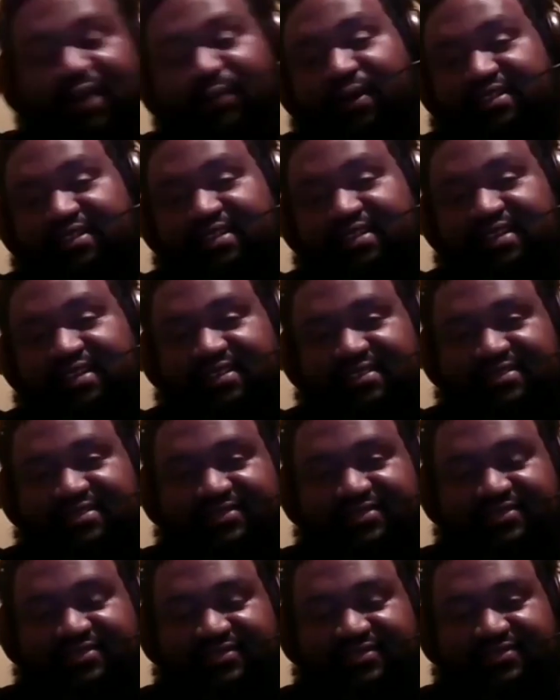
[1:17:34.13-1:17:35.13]
about that?
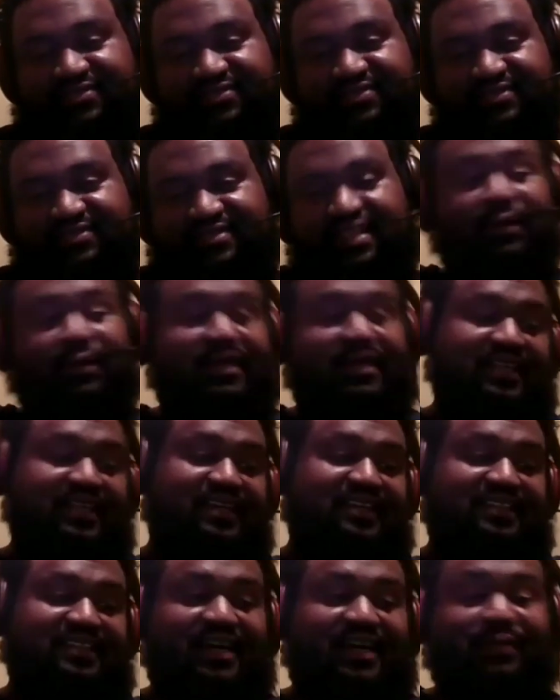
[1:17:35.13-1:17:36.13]
How about
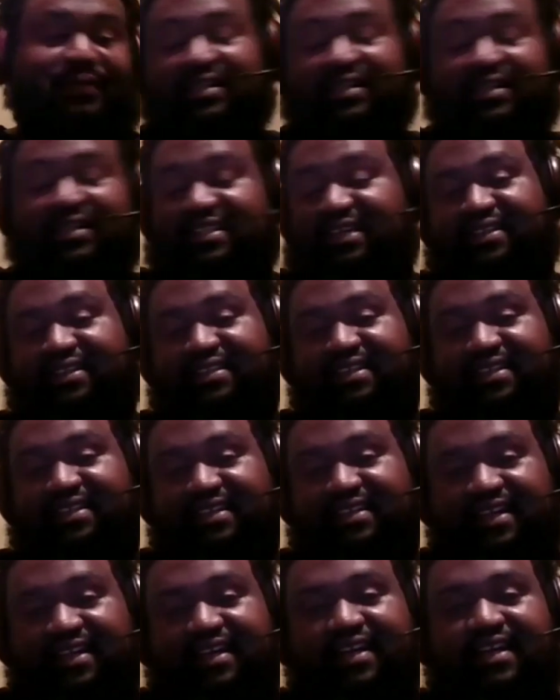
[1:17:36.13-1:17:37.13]
that? How about that right there?
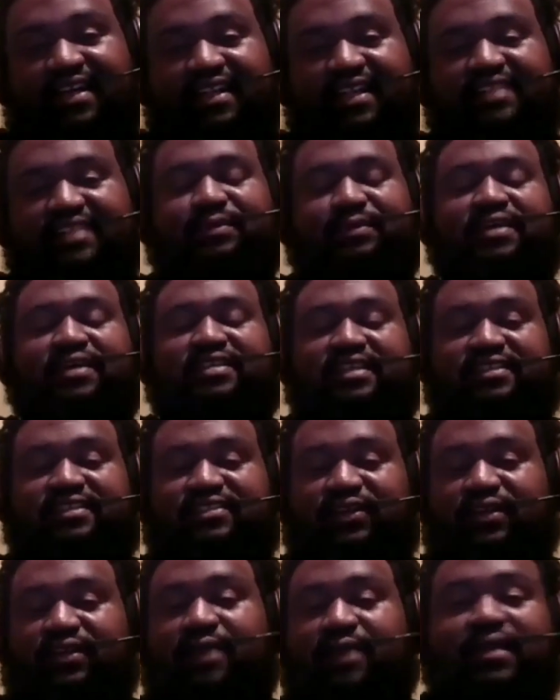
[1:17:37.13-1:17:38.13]
Listen, man.
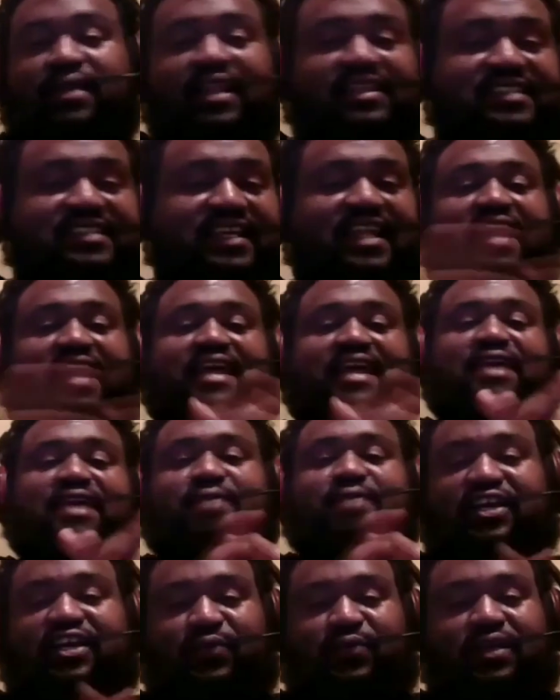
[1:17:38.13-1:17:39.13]
So again, man, let's get out of here,
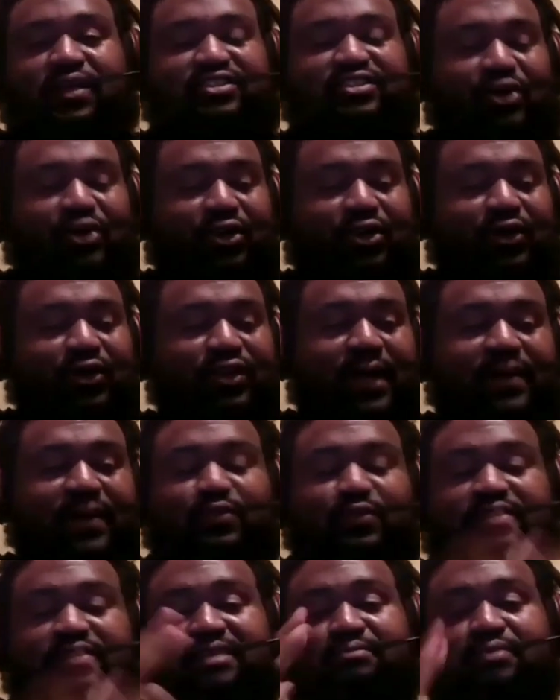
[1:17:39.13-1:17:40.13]
man, because we could talk all night. I
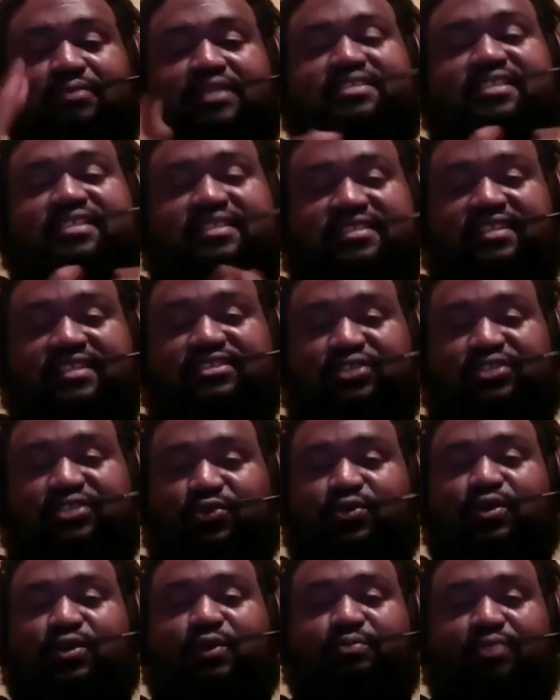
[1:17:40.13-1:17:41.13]
just want to say much success to
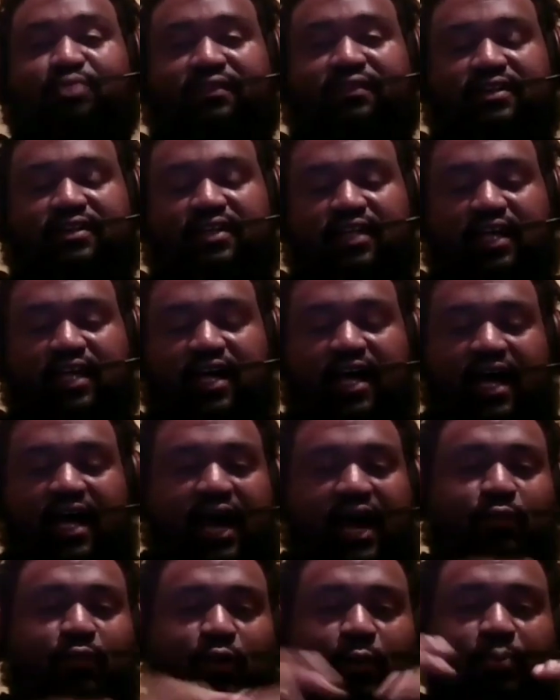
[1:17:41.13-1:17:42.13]
you, good brother.
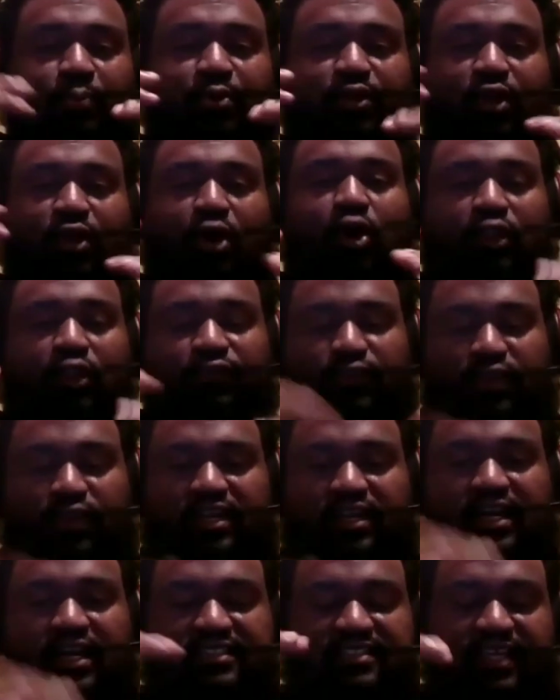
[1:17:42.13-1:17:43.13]
I will put all of your
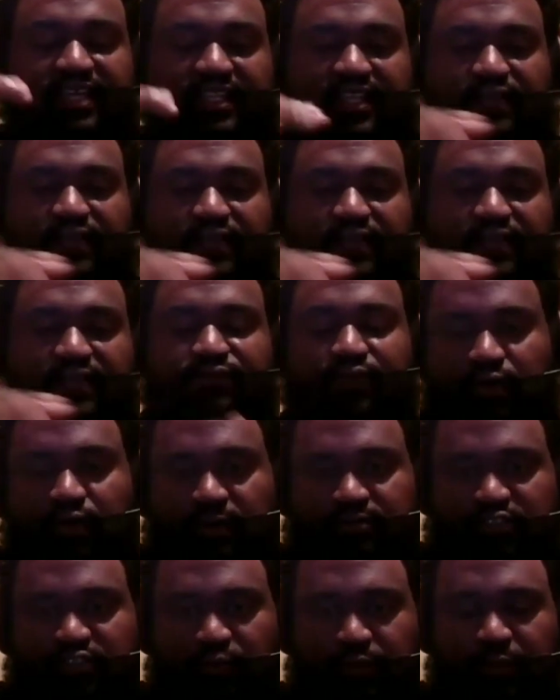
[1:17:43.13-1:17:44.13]
contact
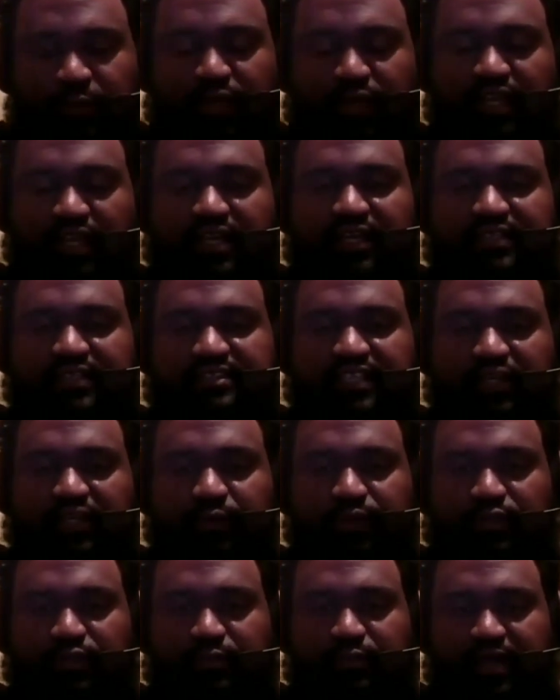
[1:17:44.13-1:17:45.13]
info so people get in contact
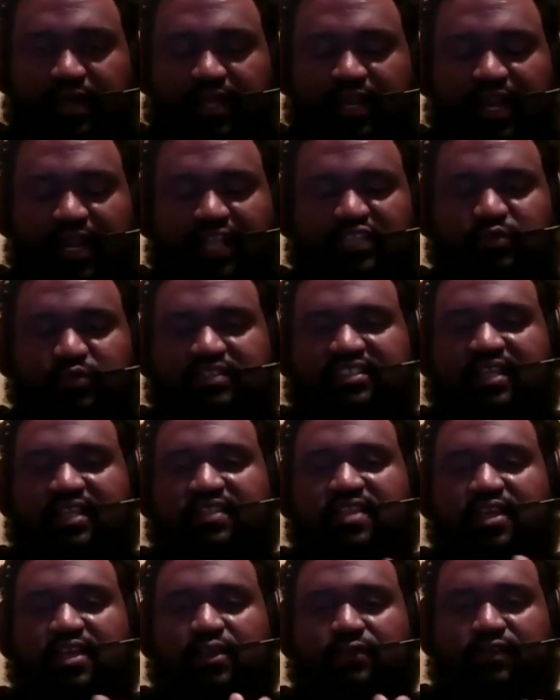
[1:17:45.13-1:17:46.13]
with you, man. I just want to say
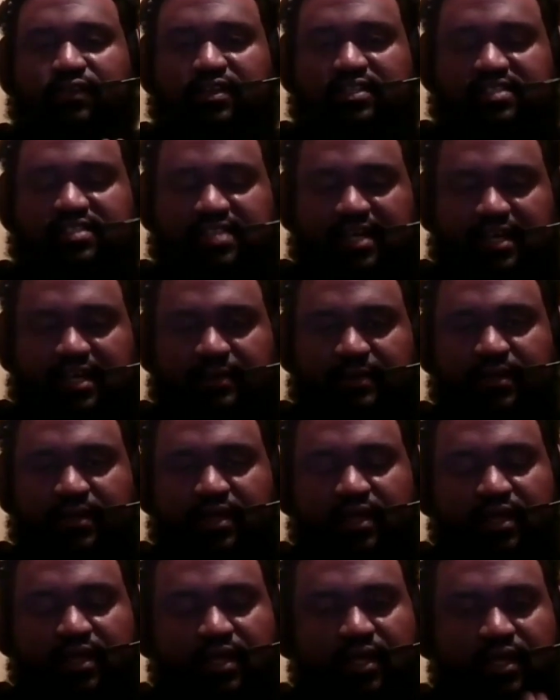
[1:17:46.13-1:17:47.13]
thank you for your time,
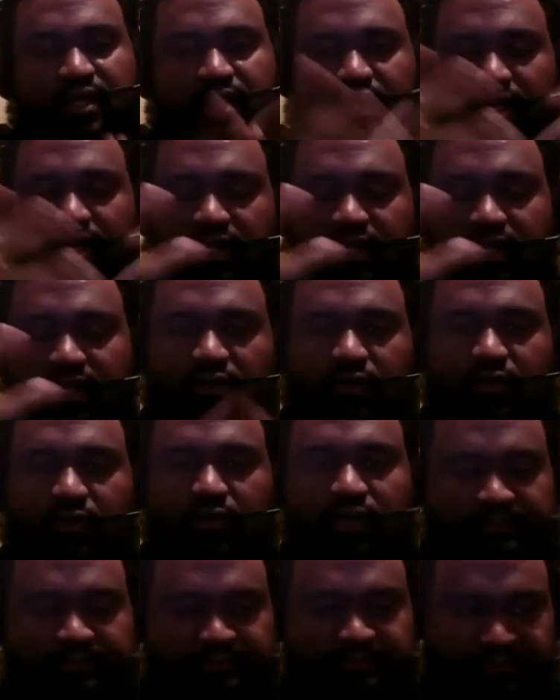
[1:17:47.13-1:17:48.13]

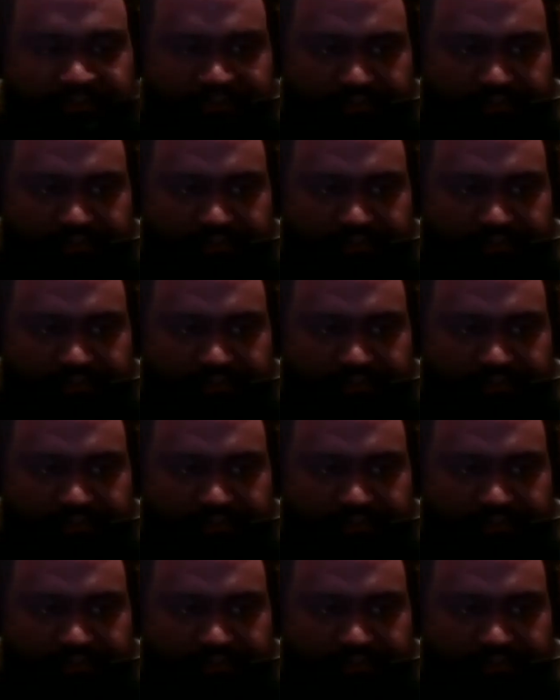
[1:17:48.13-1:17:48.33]
and